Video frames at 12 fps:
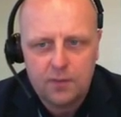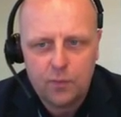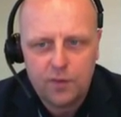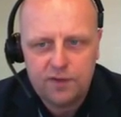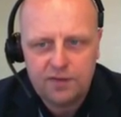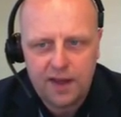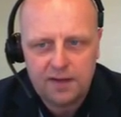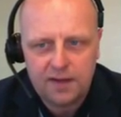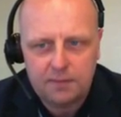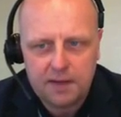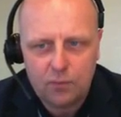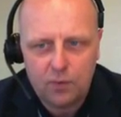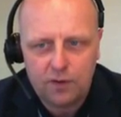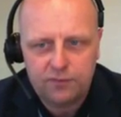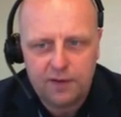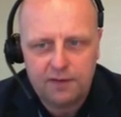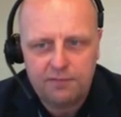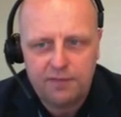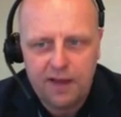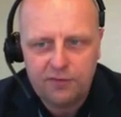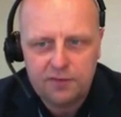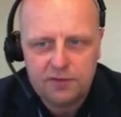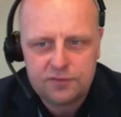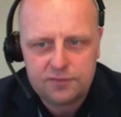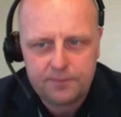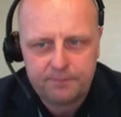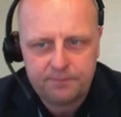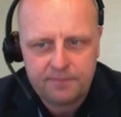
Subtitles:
recycling, minerals, and fasteners.